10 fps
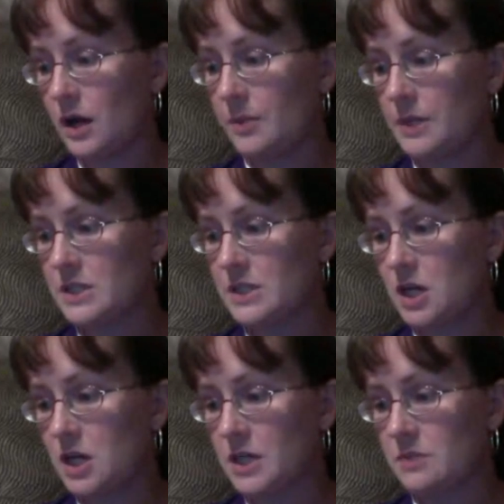He
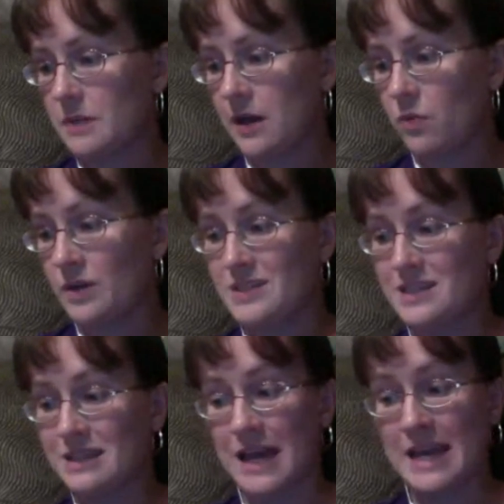talked about what is
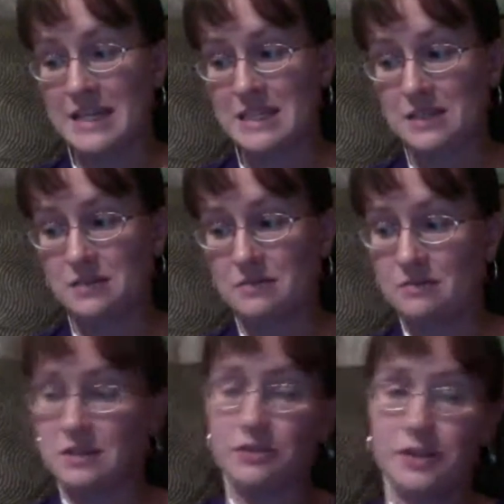light.
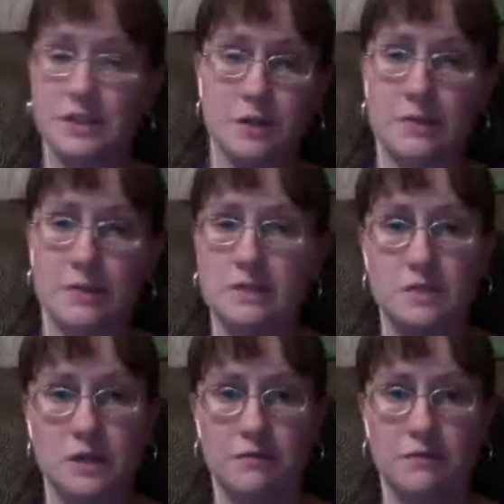Different experiments have
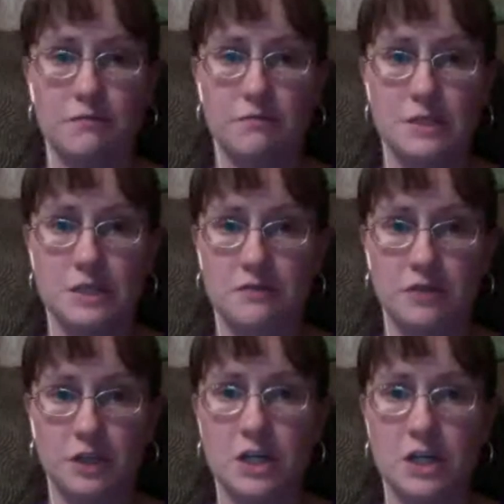been done for
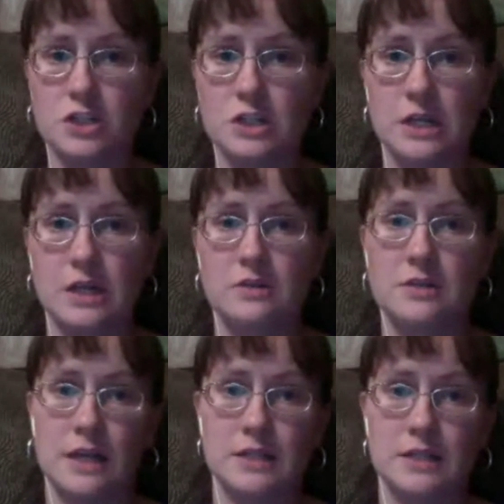years, and
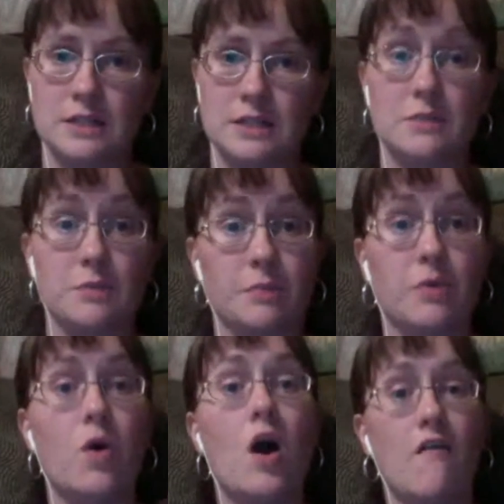scientists,
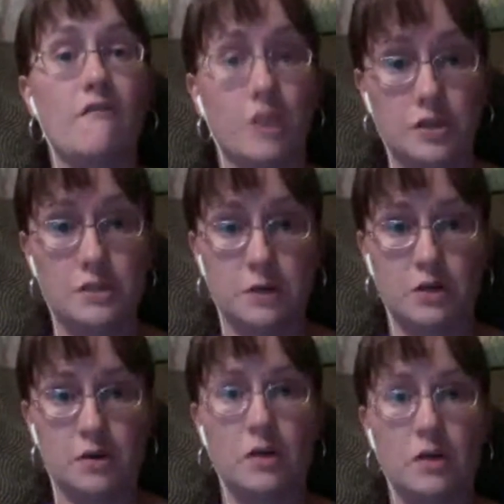people far
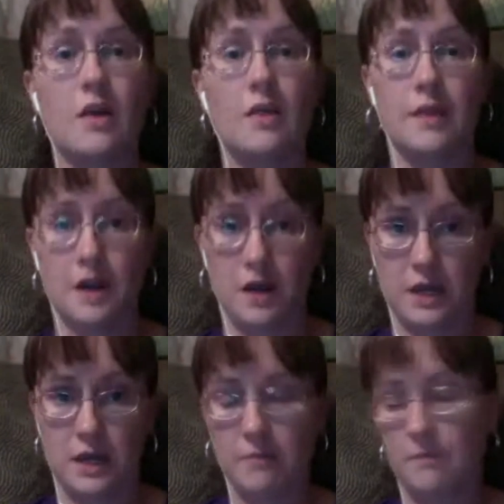smarter than I
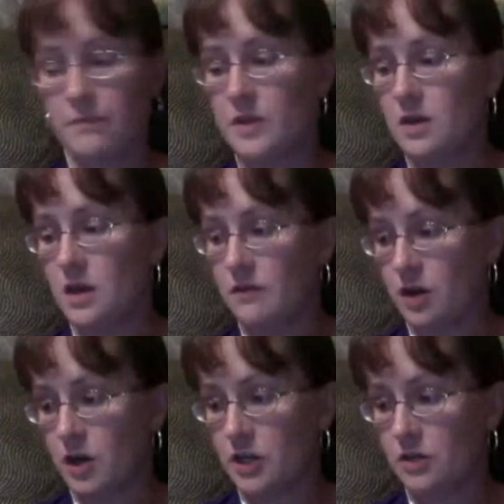am, have
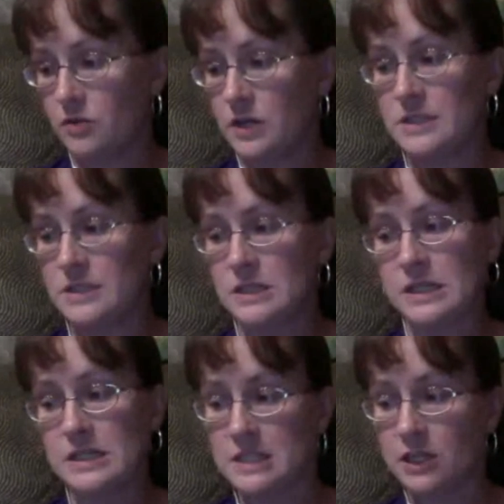argued, is it a
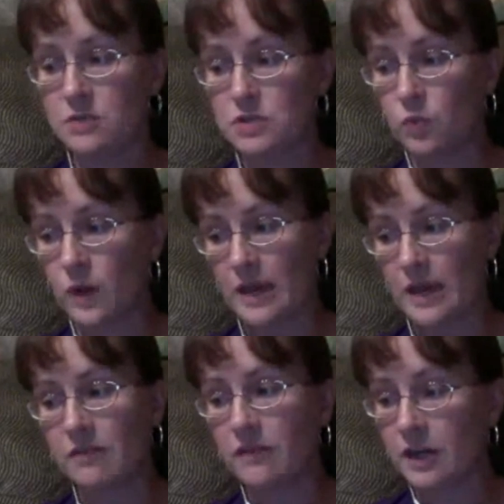continuous wave
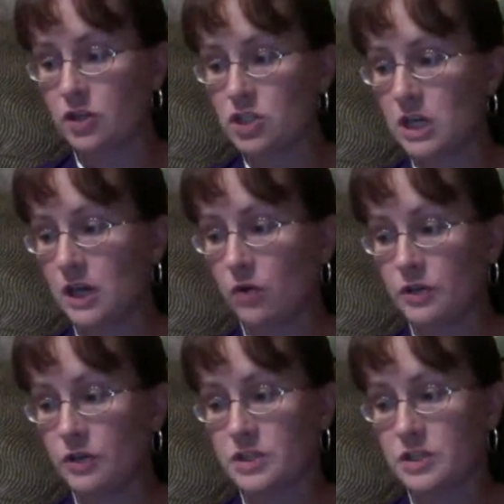of energy, or
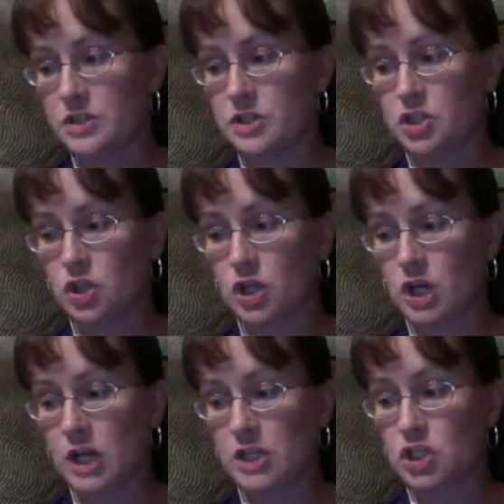is it just
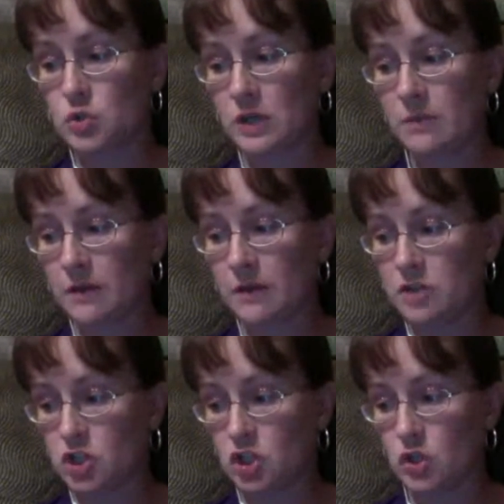a stream of
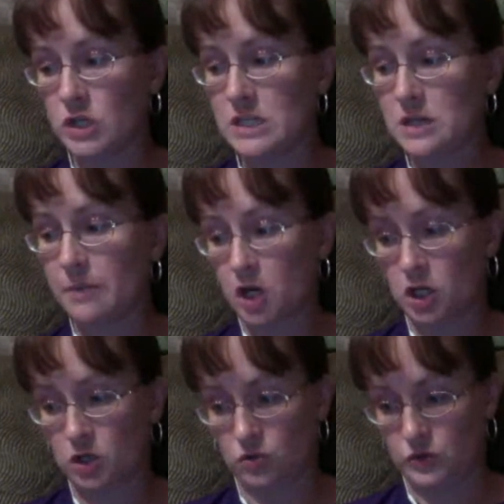discrete
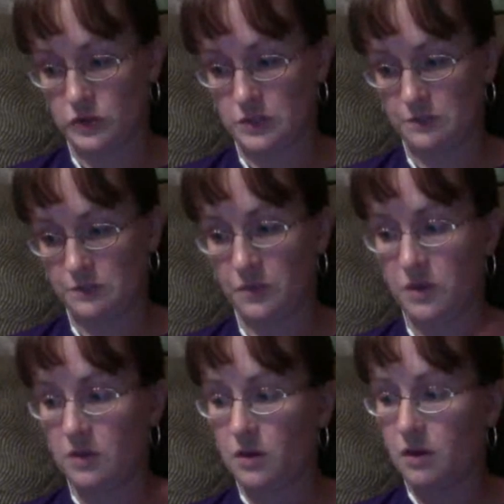particles?
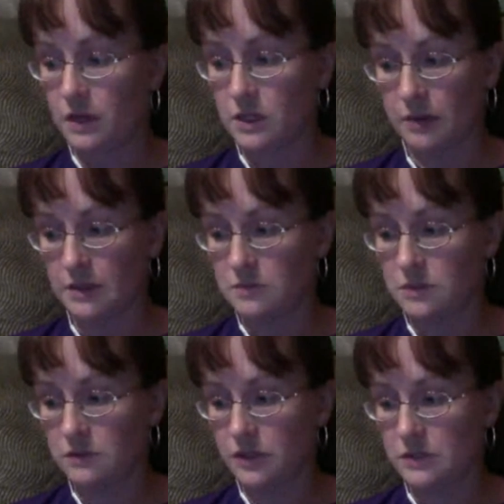And then he talked about some
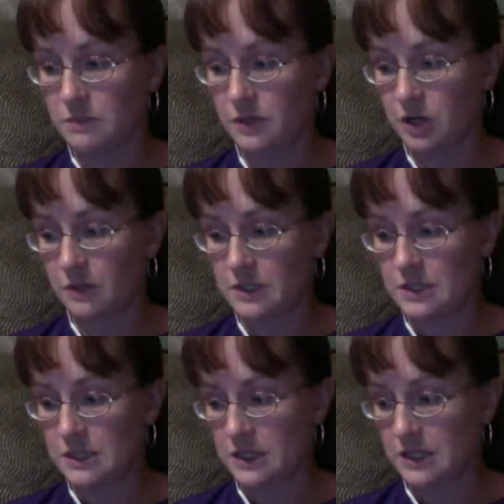different experiments
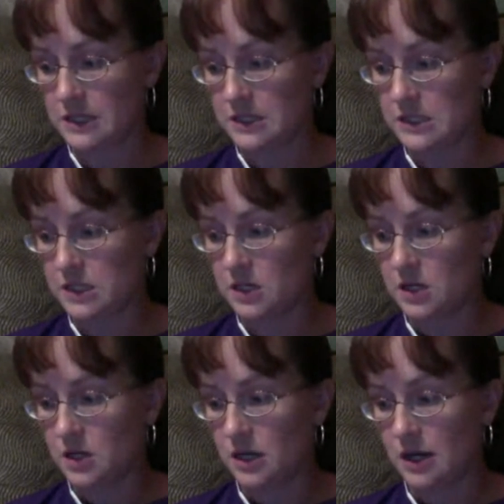and things.
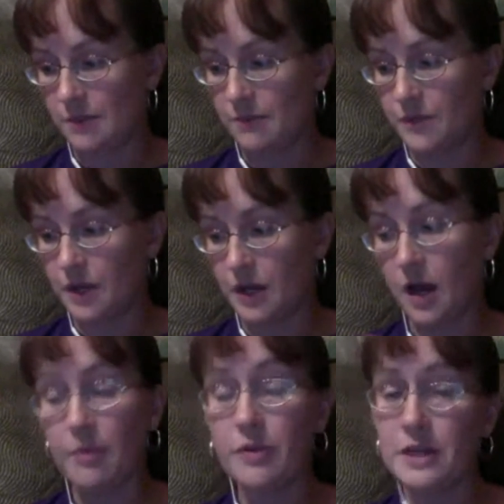A
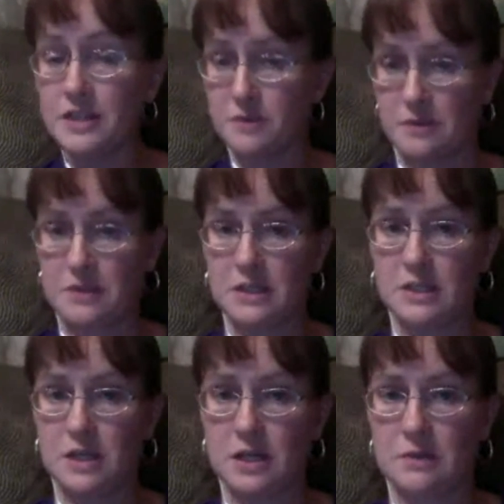couple of the experiments that he
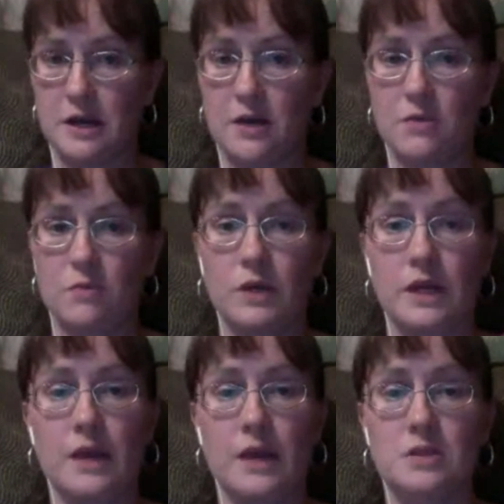talked about when it
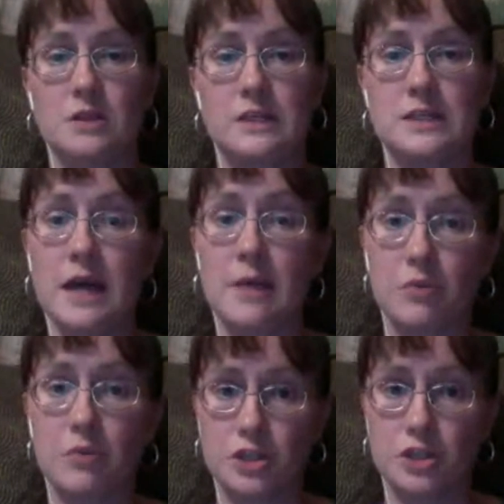came to the intent
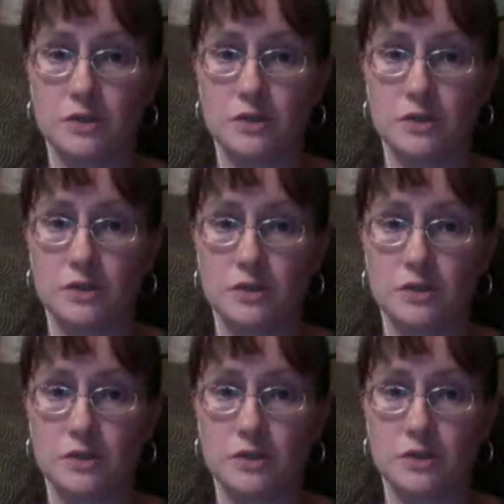portion of oils